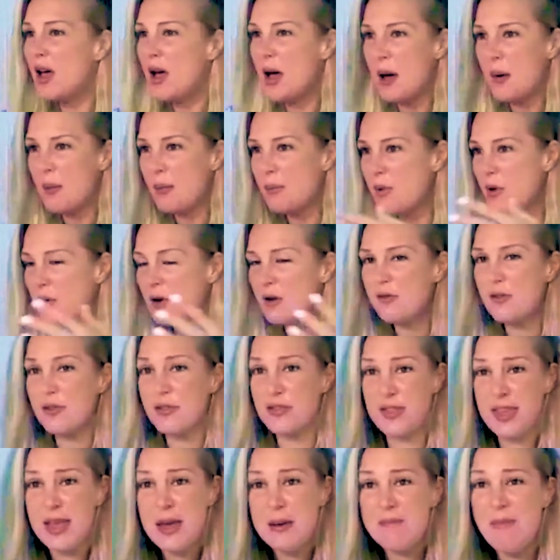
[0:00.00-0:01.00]
a beautiful
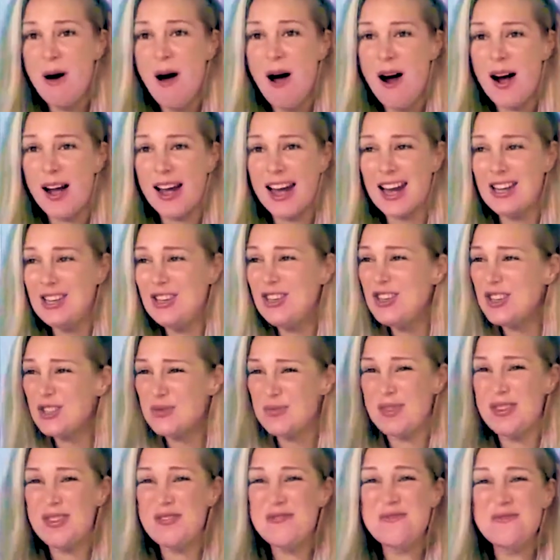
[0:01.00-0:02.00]
theme park and you just
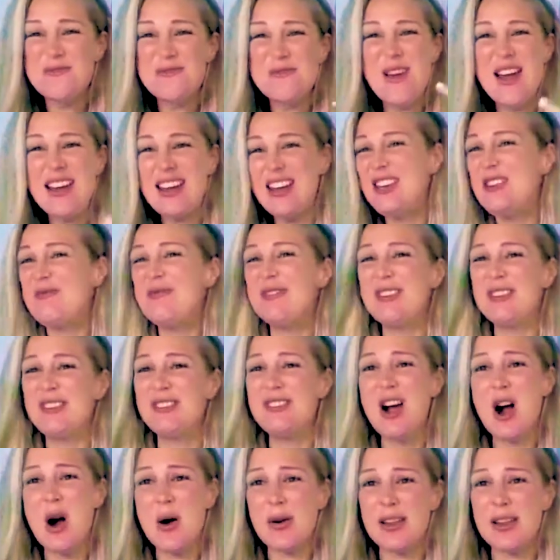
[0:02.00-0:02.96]
want to run and you want to go,